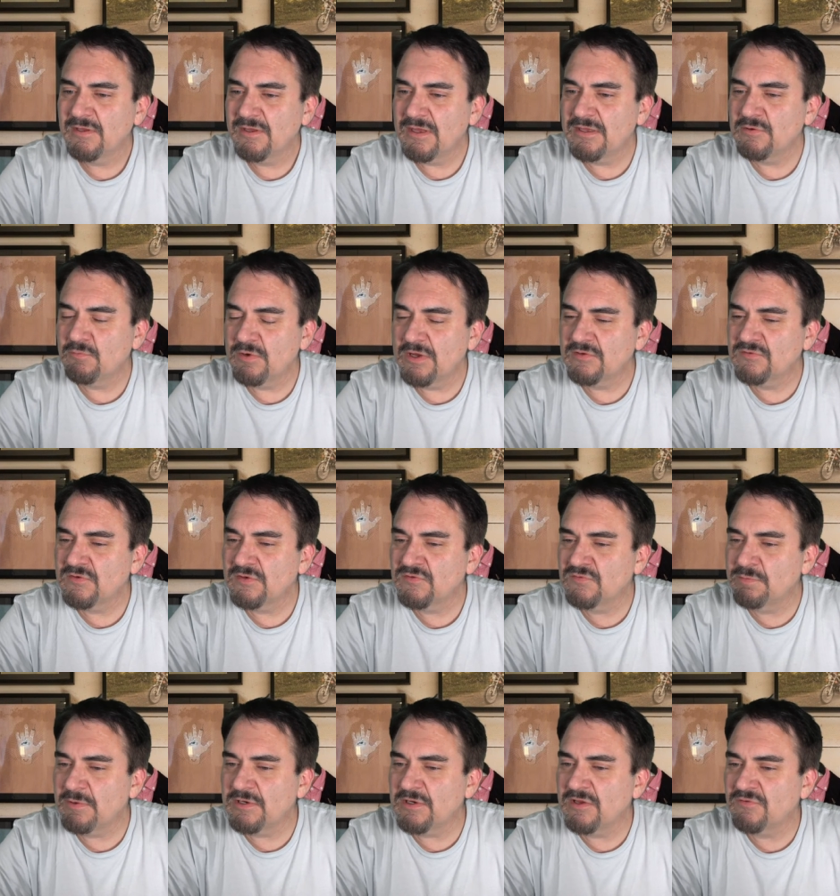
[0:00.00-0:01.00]
Anyway,
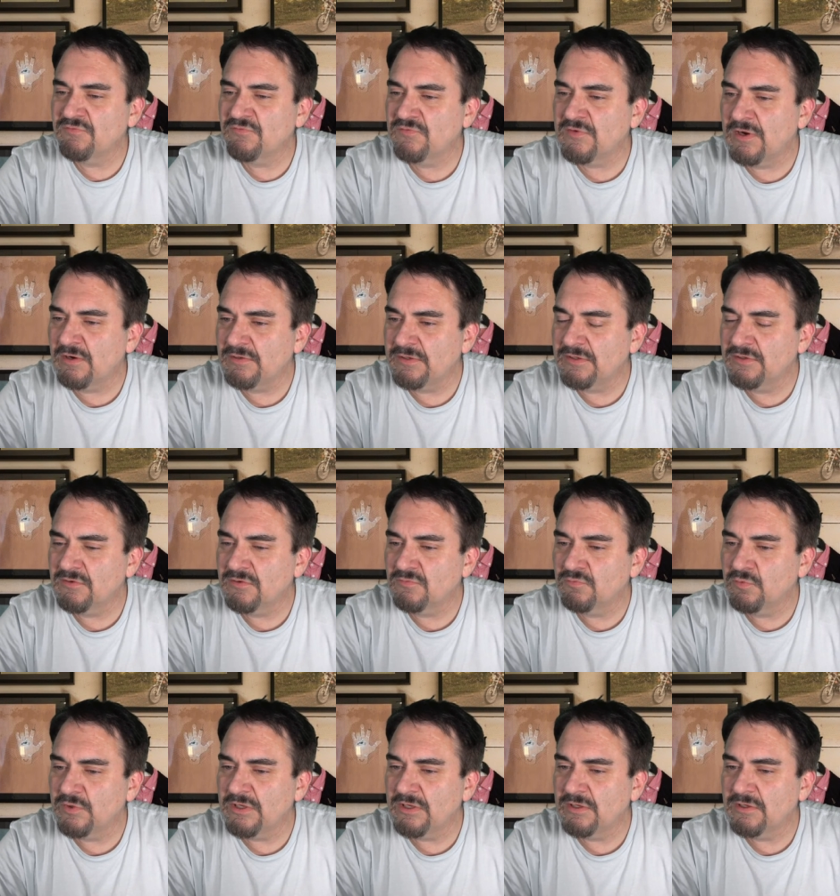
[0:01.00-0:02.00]
it's been a fairly
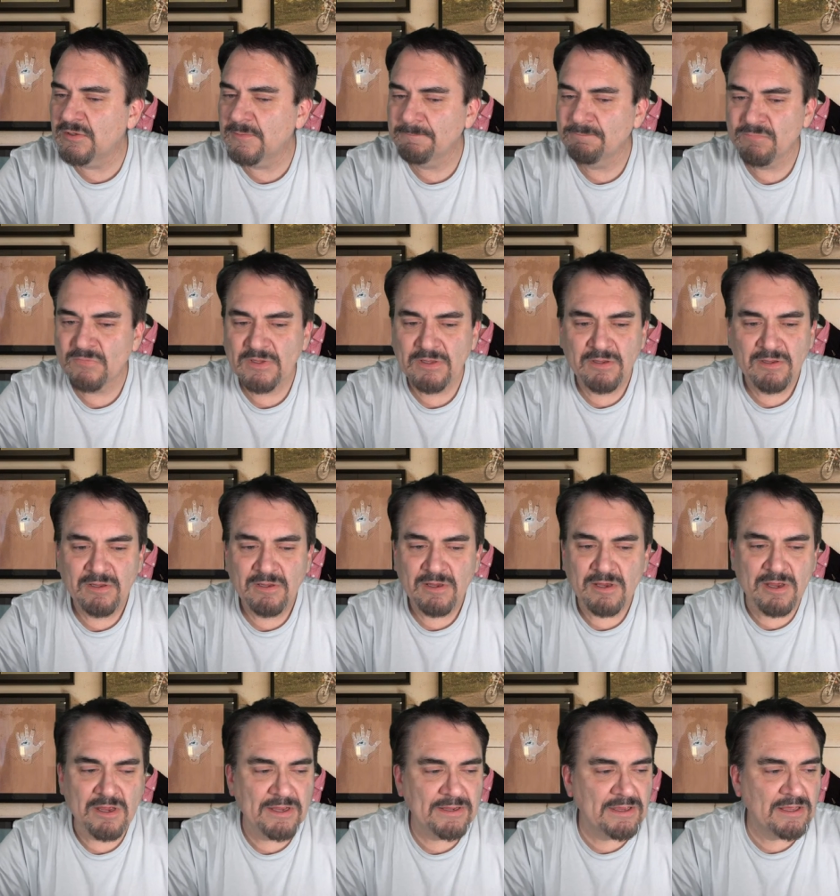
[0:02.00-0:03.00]
good week.
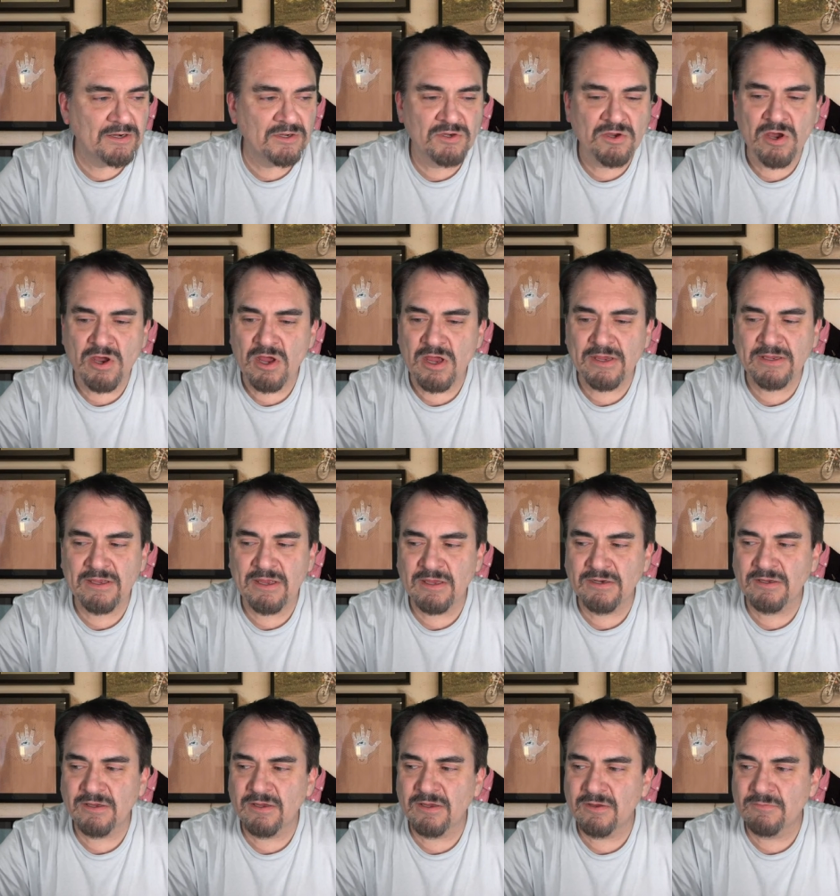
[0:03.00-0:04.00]
I
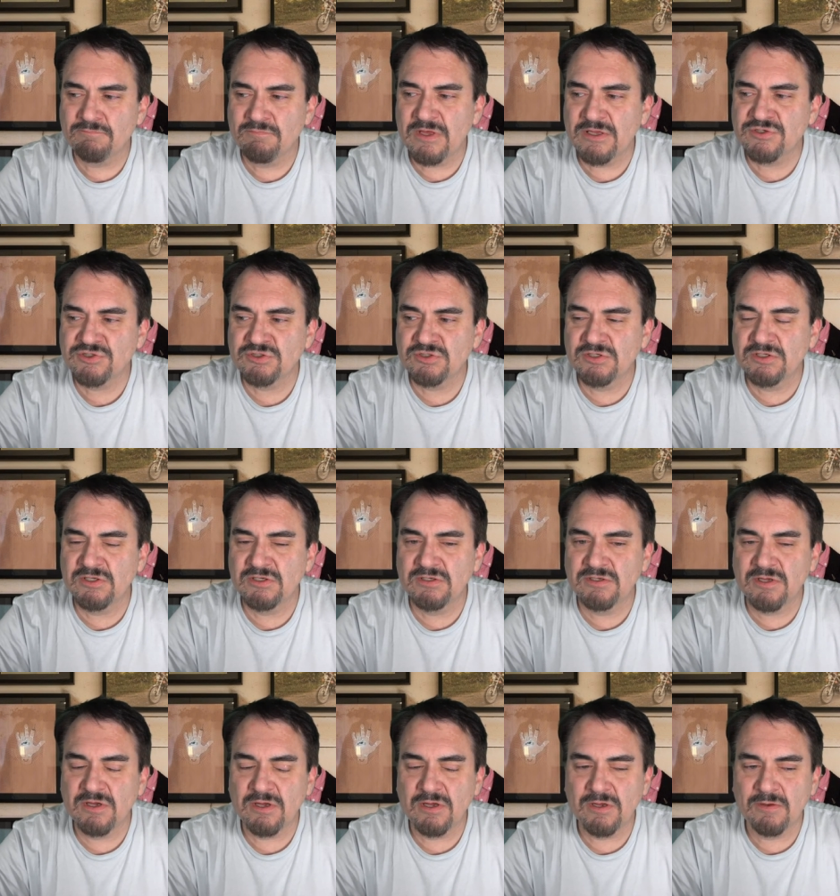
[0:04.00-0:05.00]
got a mention
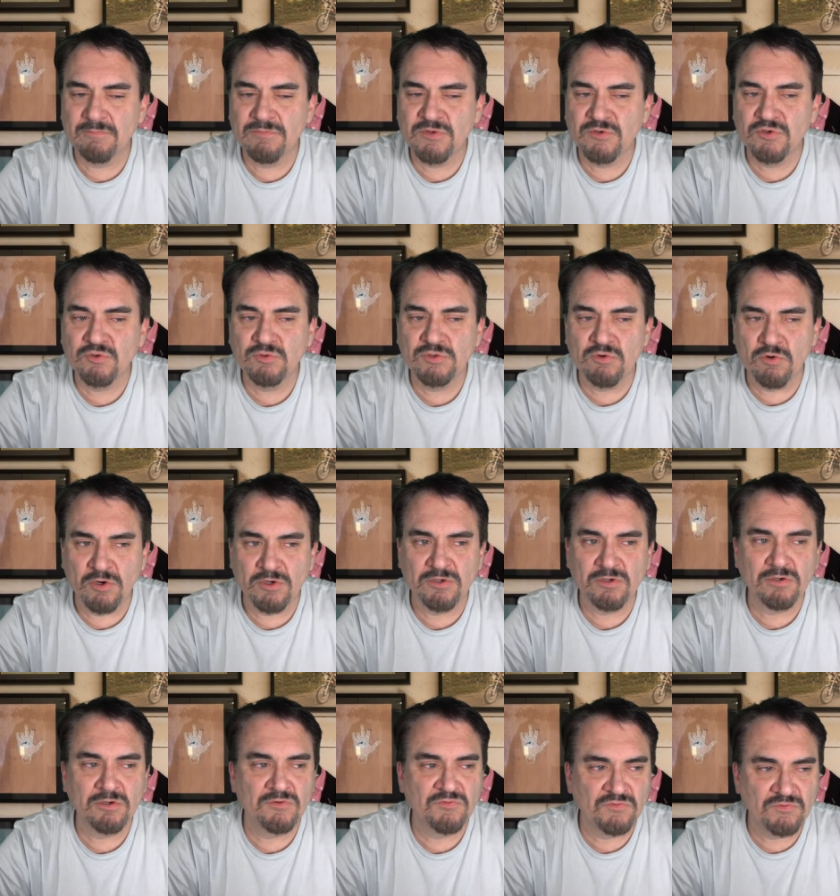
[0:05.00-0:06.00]
in the New
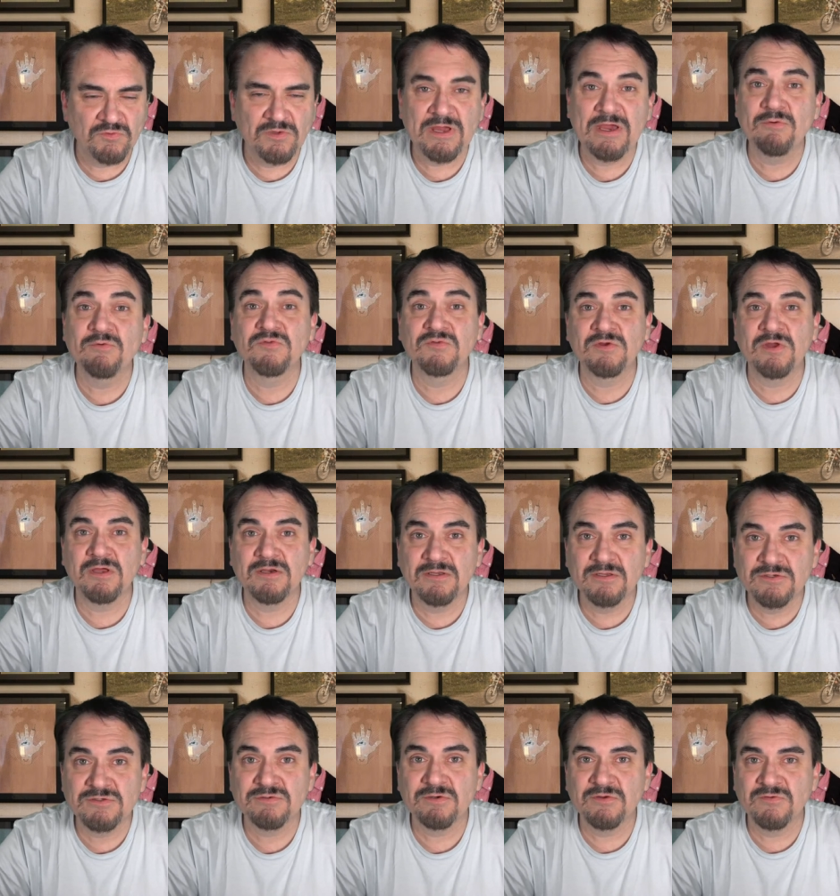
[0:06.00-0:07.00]
Yorker, so that was kind
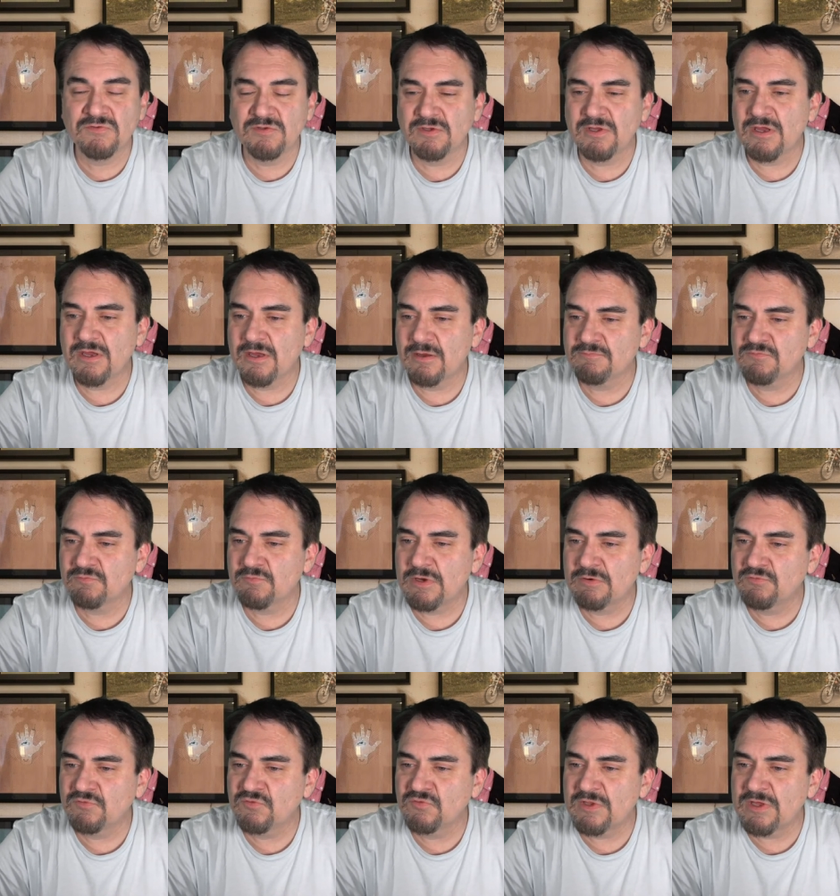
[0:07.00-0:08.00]
of interesting. That
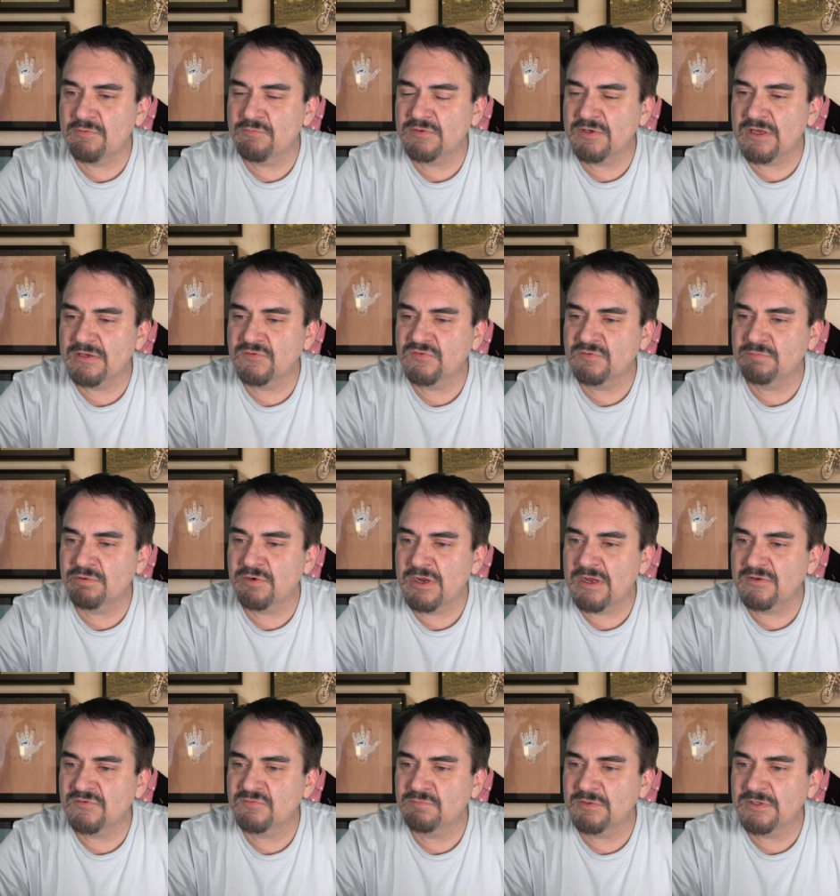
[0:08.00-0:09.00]
one kind of
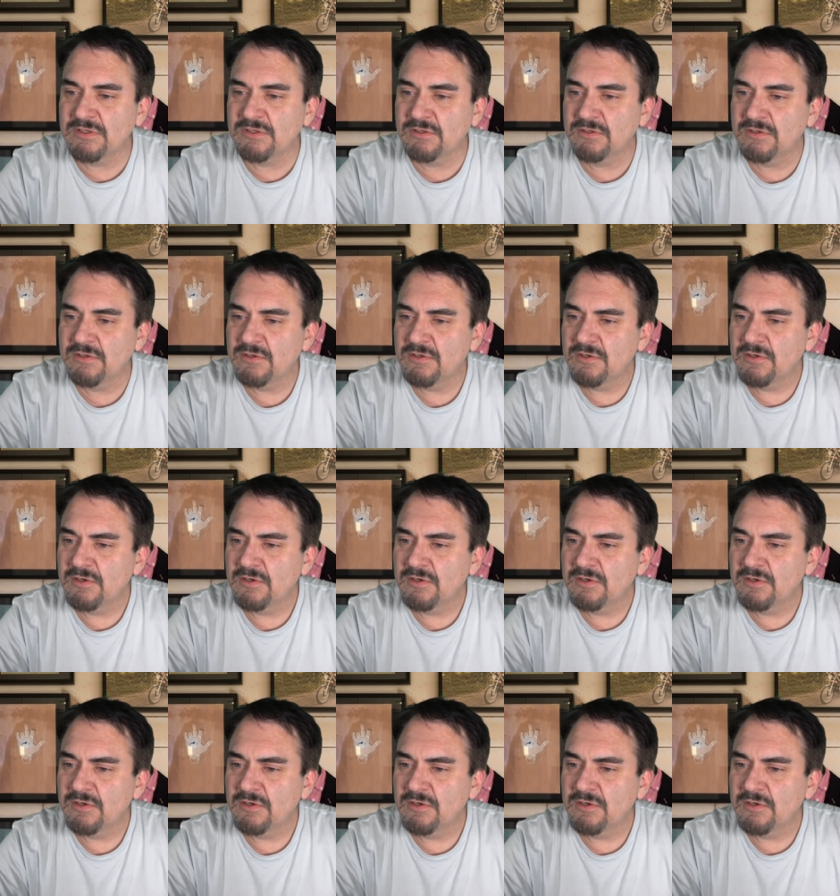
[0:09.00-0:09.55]
surprised me.